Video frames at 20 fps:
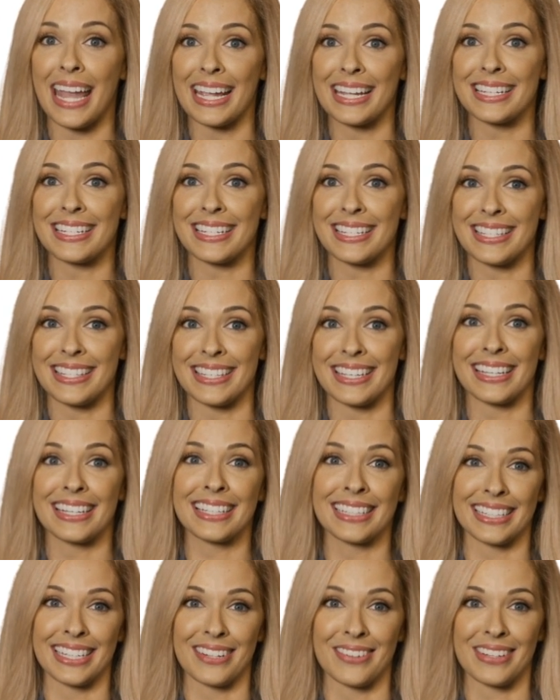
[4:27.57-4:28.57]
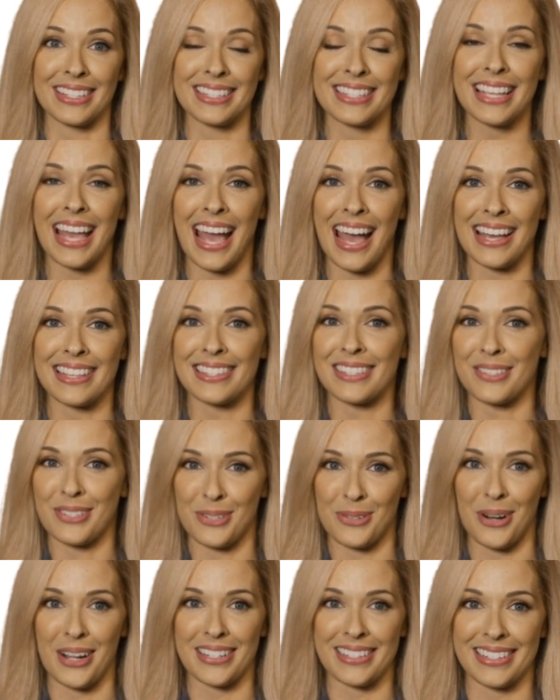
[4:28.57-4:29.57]
ATC clearance as
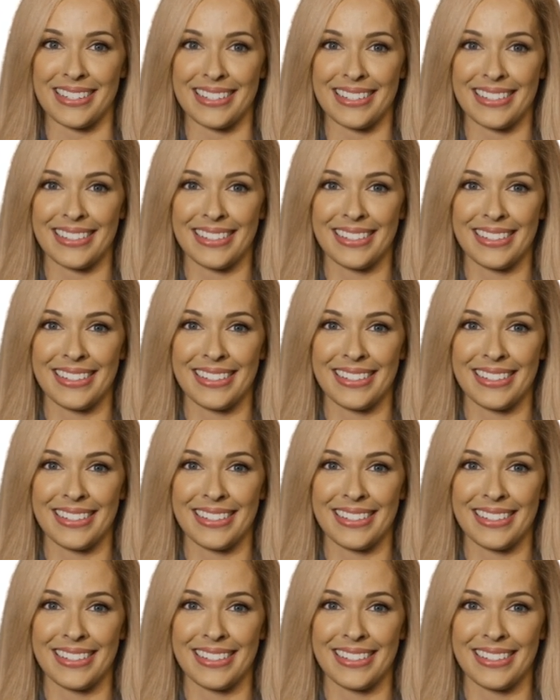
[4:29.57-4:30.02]
instructed.